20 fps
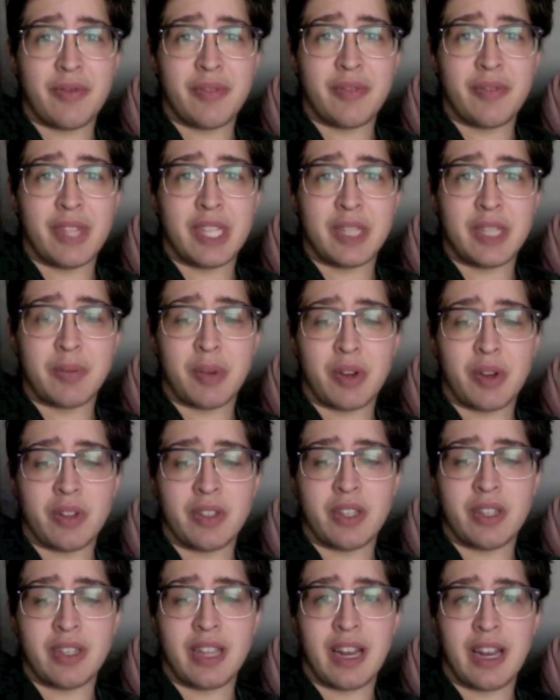this
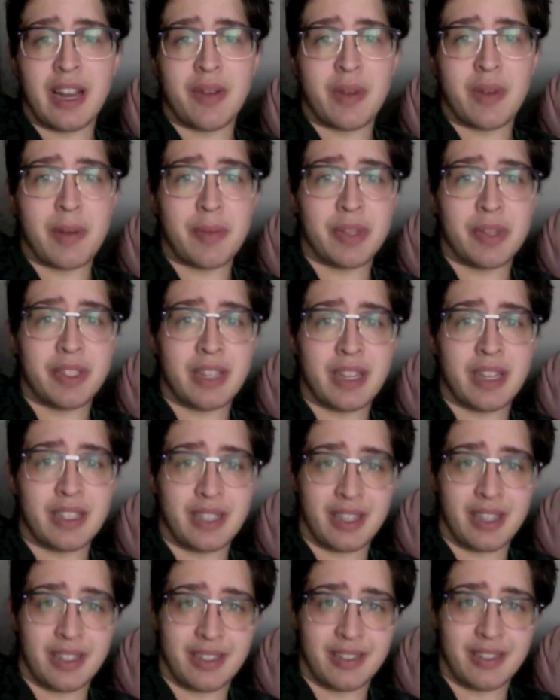person that I represented,